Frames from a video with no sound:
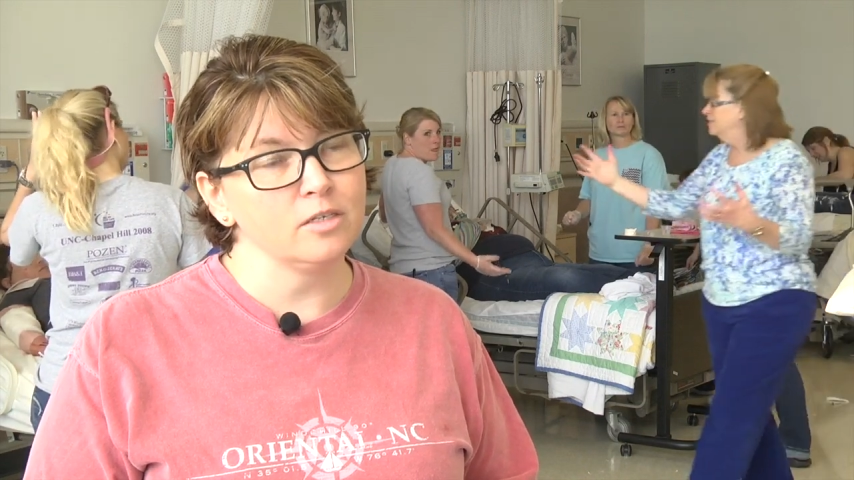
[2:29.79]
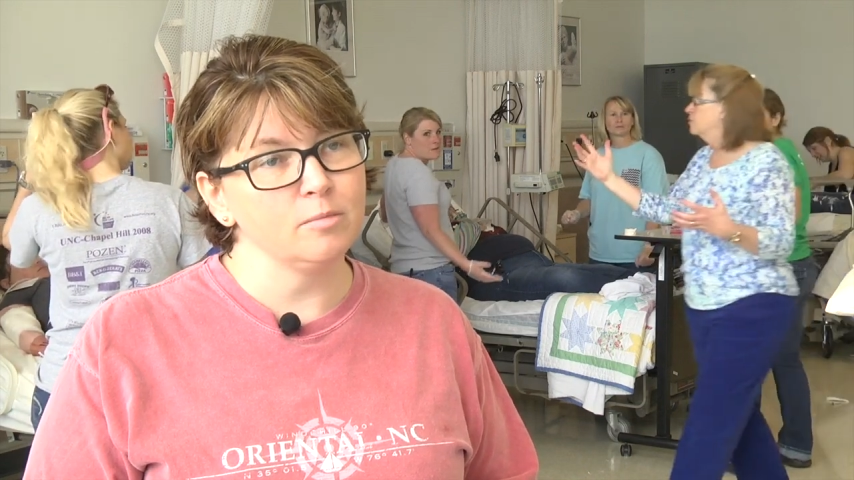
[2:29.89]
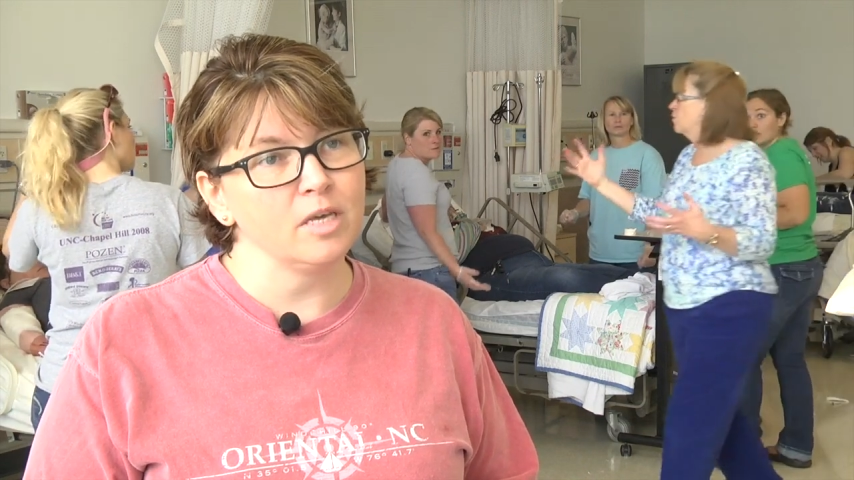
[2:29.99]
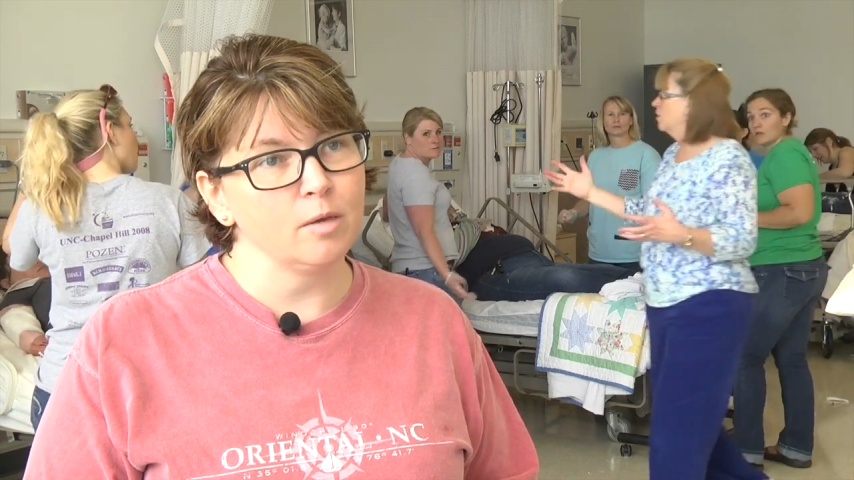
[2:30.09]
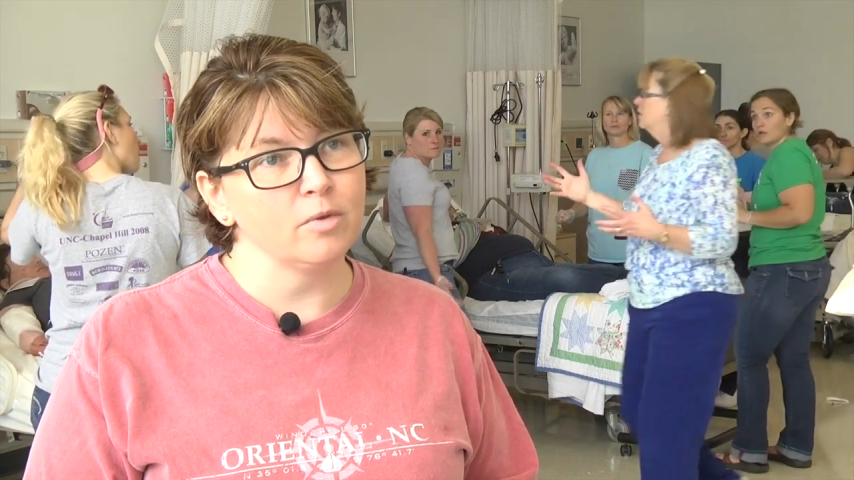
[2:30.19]
to
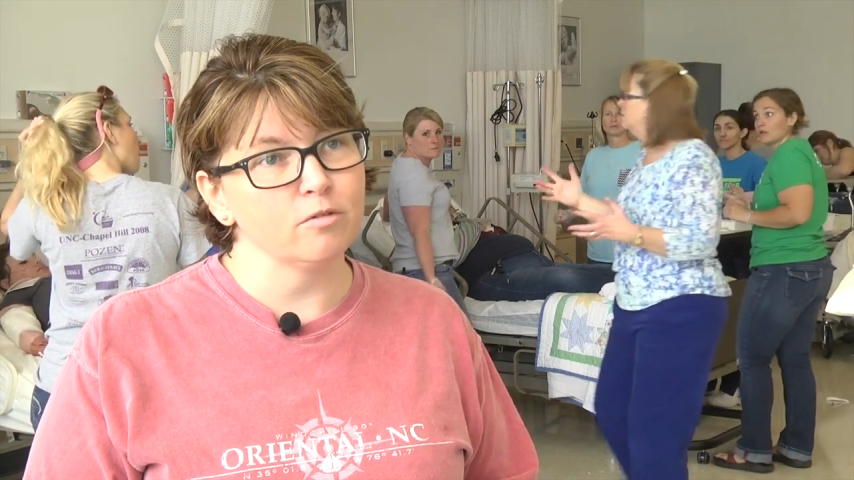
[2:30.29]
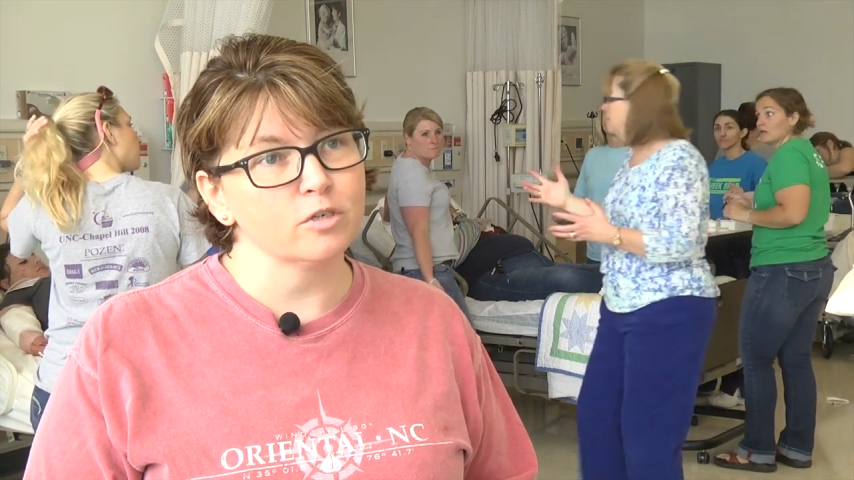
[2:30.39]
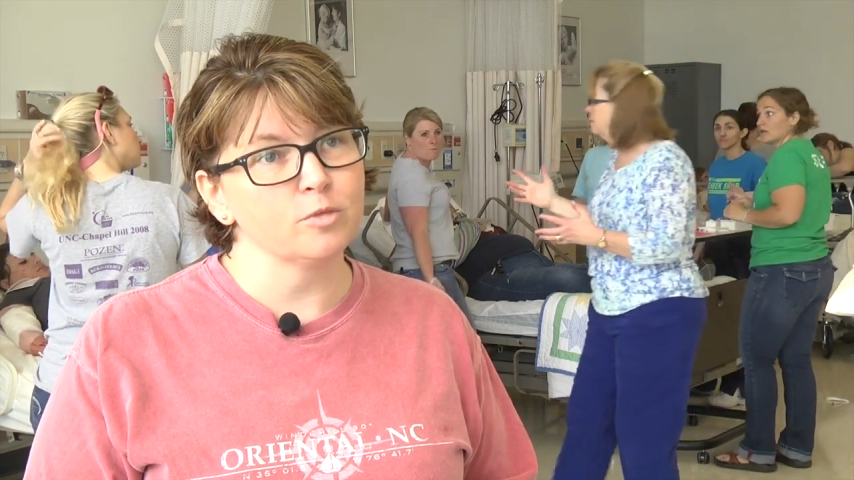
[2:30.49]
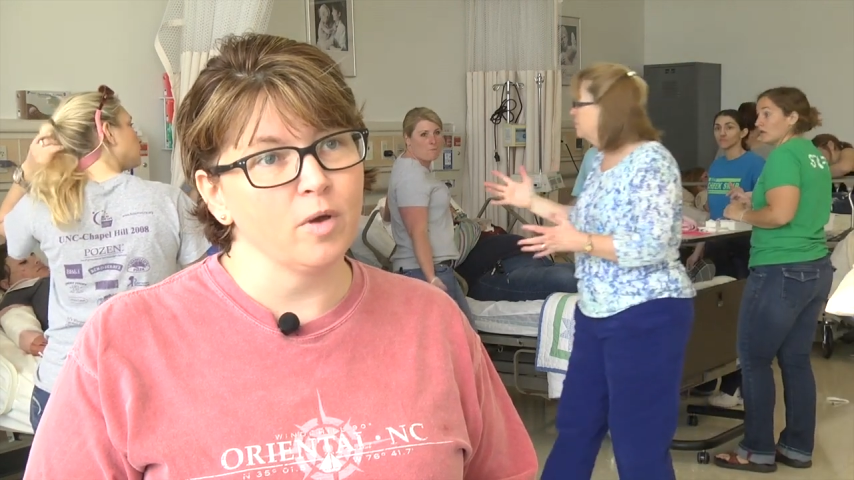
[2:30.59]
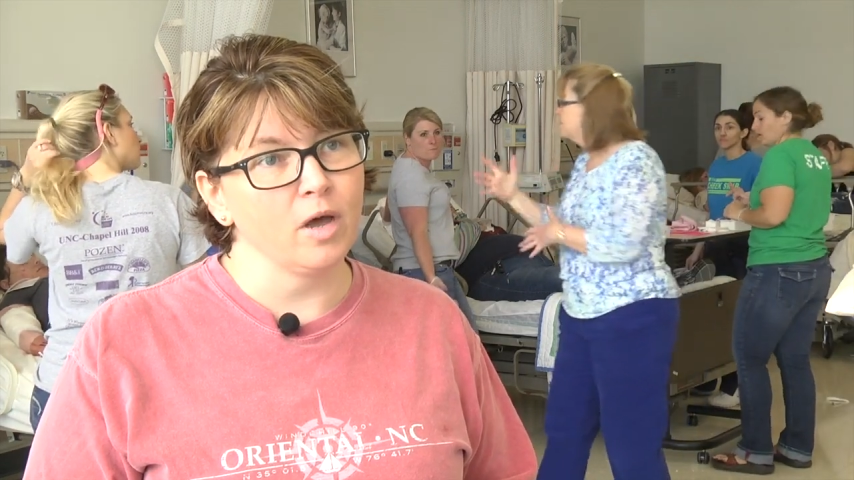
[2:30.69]
be able to
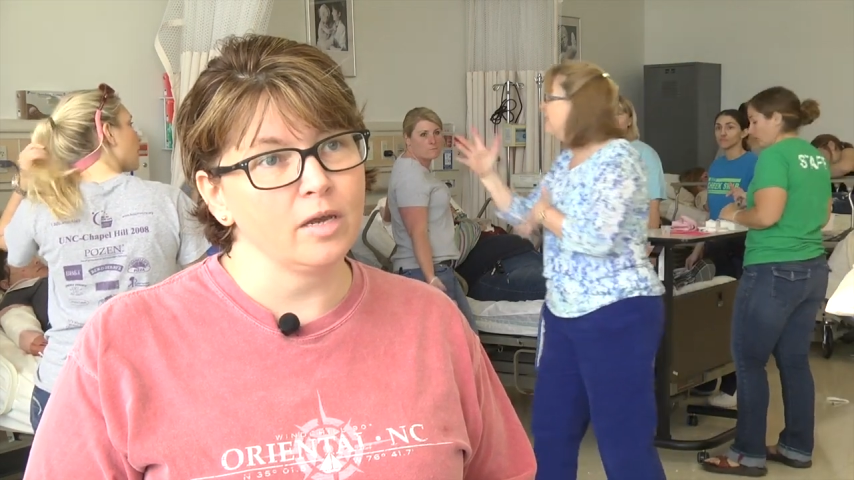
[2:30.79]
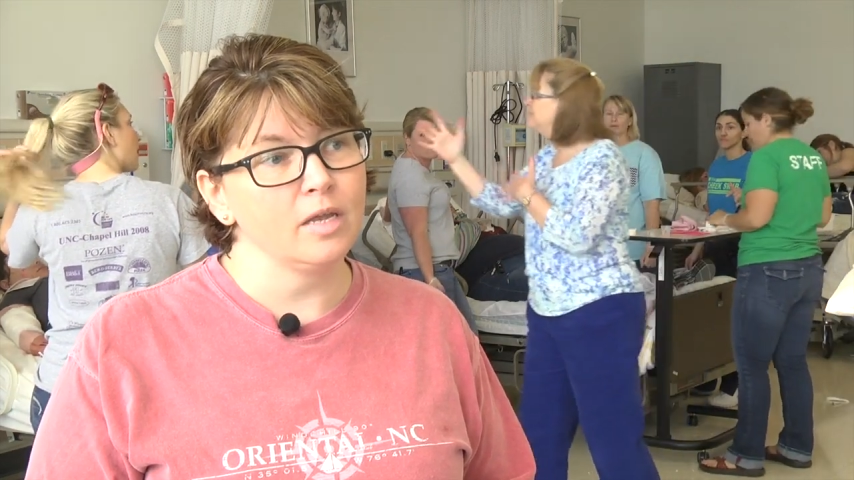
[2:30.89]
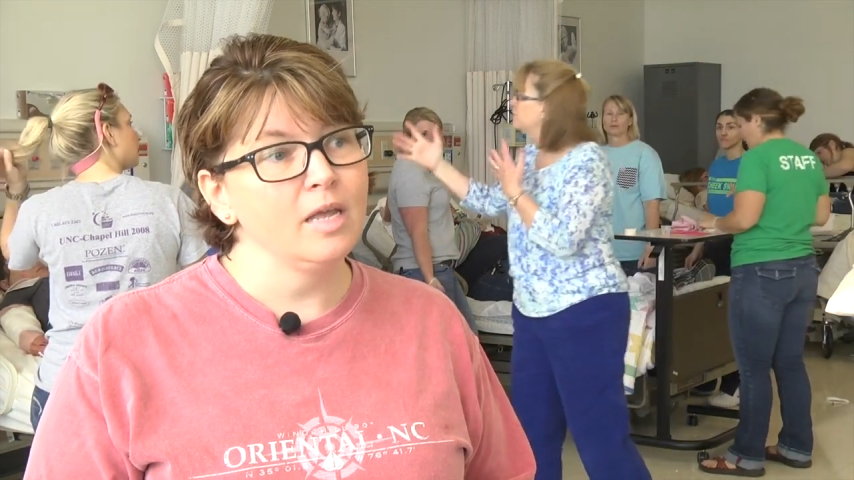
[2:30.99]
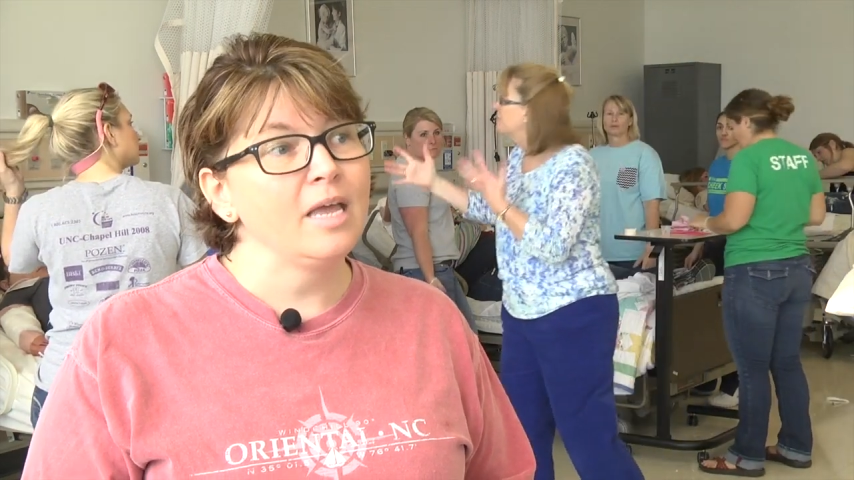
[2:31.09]
respond